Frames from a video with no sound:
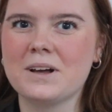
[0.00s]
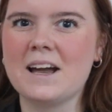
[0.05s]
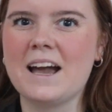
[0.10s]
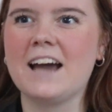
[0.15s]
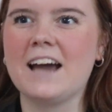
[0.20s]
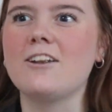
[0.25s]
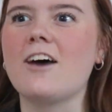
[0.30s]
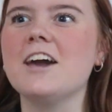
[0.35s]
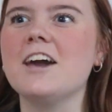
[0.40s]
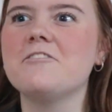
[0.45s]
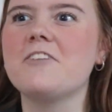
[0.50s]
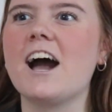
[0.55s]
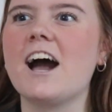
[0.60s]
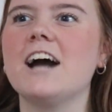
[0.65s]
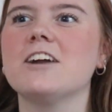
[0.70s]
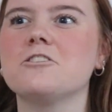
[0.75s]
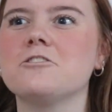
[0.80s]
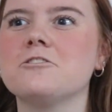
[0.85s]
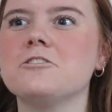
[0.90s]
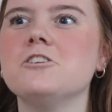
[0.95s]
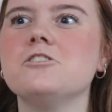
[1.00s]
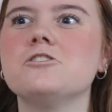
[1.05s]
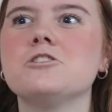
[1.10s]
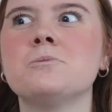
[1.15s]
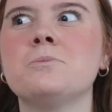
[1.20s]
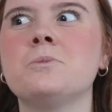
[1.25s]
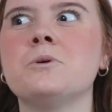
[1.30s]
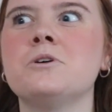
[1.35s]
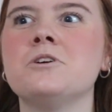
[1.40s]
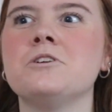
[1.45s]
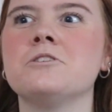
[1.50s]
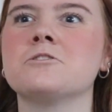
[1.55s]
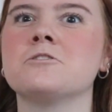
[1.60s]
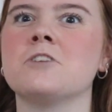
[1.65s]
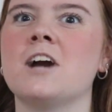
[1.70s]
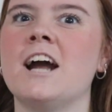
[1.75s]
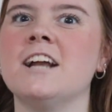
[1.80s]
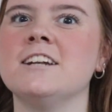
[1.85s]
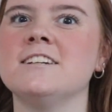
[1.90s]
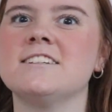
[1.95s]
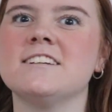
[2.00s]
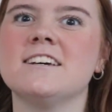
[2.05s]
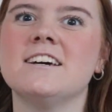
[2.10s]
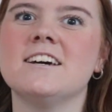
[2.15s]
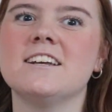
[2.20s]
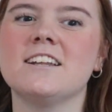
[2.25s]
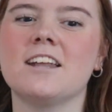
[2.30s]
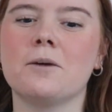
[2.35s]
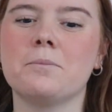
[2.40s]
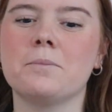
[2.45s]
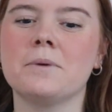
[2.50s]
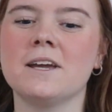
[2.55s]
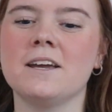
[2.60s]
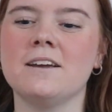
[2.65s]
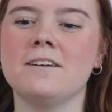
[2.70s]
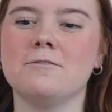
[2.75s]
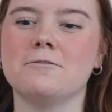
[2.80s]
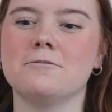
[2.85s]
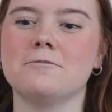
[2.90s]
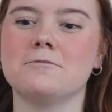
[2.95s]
And like, if I had a future boyfriend, they'll be